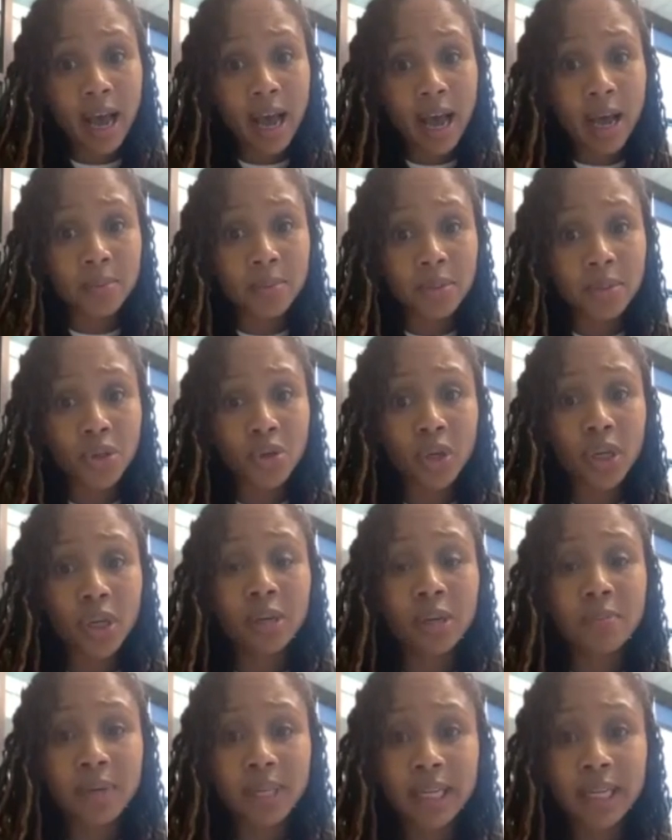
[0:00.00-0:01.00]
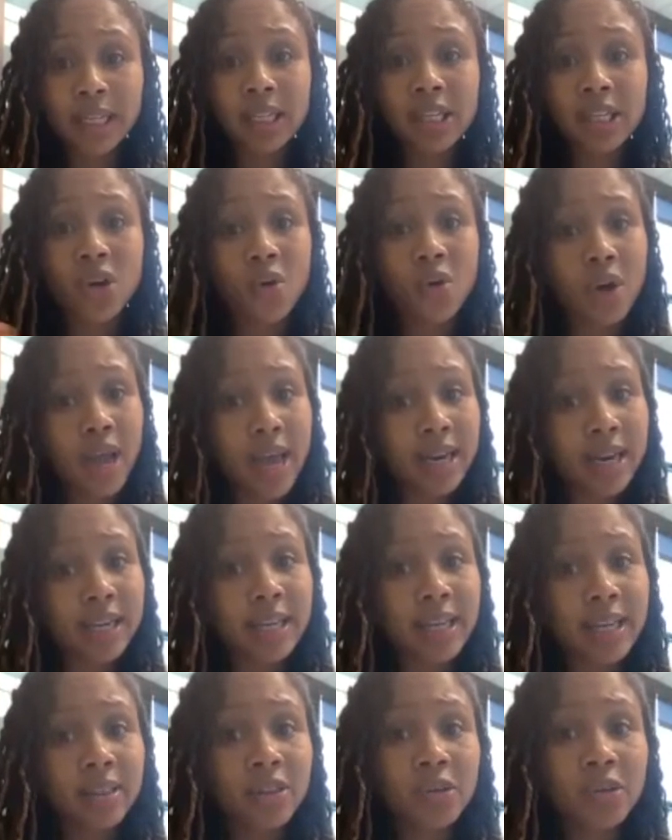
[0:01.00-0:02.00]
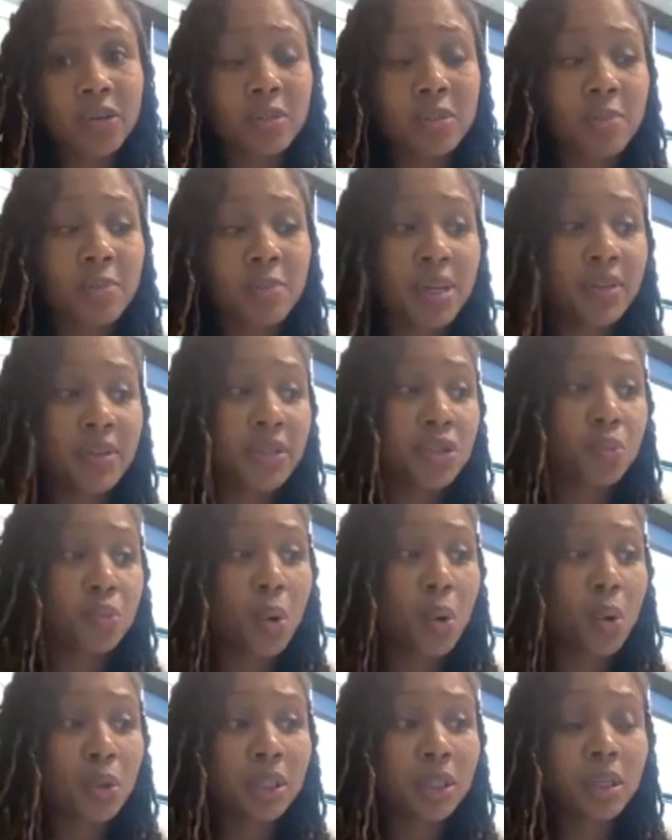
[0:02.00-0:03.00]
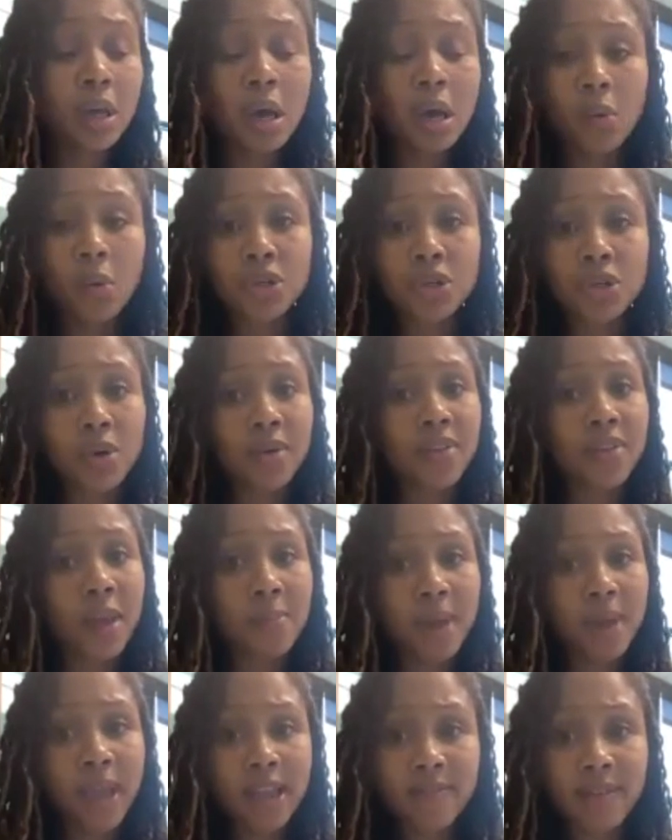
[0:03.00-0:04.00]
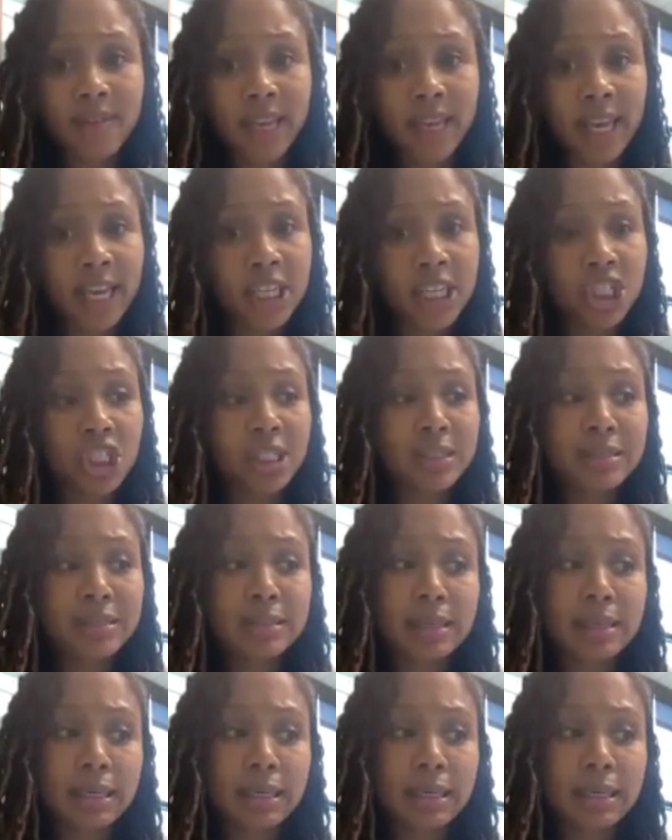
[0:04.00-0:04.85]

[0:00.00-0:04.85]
So you can immediately go ahead and get those benefits rolling. We do have that paid vacation, sick